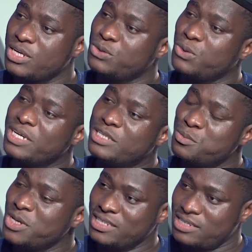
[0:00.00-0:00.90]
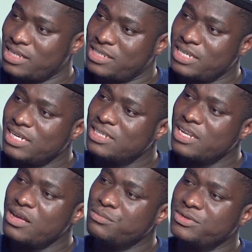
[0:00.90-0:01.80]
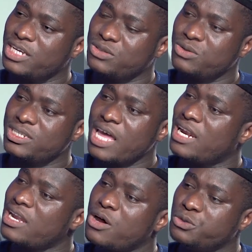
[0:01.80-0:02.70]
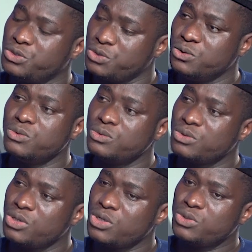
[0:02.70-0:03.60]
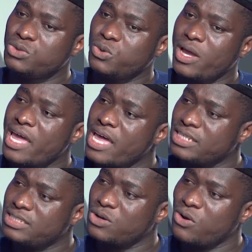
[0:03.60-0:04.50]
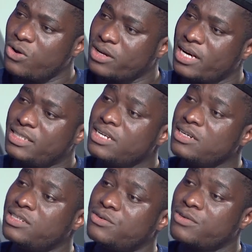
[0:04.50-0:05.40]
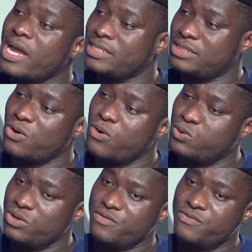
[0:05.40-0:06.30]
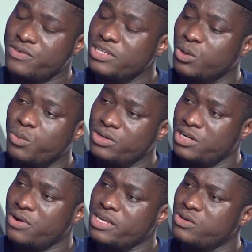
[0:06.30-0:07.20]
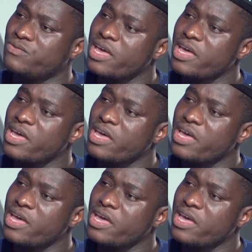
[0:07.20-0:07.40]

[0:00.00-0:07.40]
So it means that Islam does not allow you to hurt or curtail the rights or to infringe upon the rights of